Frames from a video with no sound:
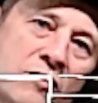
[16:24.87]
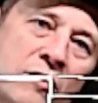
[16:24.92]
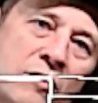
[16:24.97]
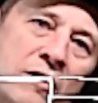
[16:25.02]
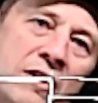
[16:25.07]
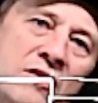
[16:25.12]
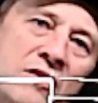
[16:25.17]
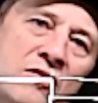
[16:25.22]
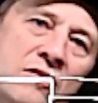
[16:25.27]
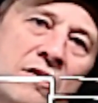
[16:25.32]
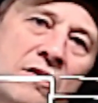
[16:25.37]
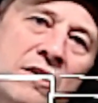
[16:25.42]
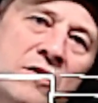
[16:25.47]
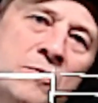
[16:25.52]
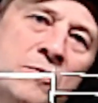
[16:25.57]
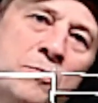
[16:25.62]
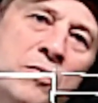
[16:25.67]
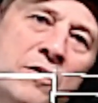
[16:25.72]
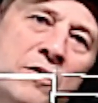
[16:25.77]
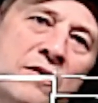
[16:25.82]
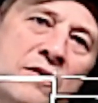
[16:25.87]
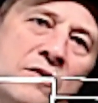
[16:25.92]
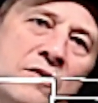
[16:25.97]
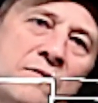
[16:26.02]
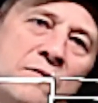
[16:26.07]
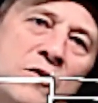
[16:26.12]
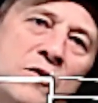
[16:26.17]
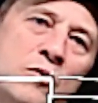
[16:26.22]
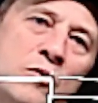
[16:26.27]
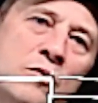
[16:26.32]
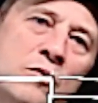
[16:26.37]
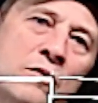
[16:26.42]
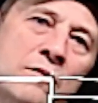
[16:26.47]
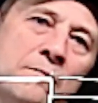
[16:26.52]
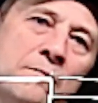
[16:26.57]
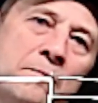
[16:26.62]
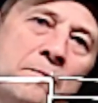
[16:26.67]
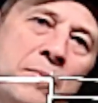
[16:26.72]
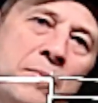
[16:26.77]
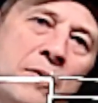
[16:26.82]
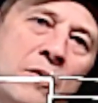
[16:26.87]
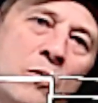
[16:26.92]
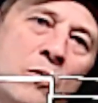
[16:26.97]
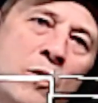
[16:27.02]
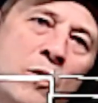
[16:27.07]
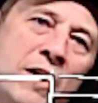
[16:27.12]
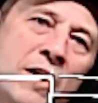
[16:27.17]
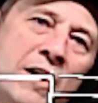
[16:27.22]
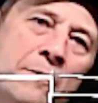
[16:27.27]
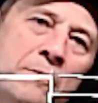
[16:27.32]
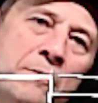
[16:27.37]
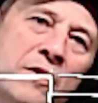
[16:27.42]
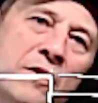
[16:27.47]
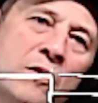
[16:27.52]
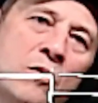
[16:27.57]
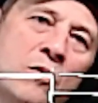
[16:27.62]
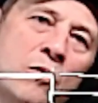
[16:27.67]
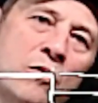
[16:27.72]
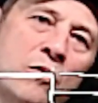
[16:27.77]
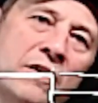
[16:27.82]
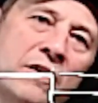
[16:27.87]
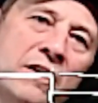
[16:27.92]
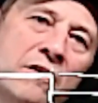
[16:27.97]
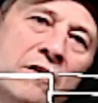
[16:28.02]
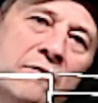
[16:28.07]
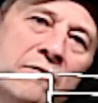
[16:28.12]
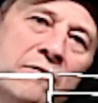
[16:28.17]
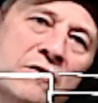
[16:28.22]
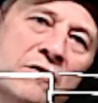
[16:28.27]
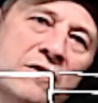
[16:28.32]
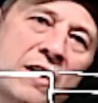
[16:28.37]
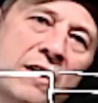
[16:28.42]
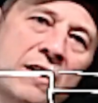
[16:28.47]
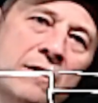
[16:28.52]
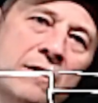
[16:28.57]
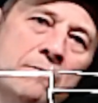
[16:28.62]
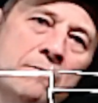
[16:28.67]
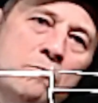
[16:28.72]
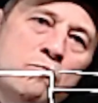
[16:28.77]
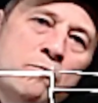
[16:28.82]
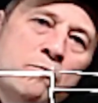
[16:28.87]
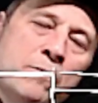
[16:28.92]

So let's put this view way up in the corner here for a second.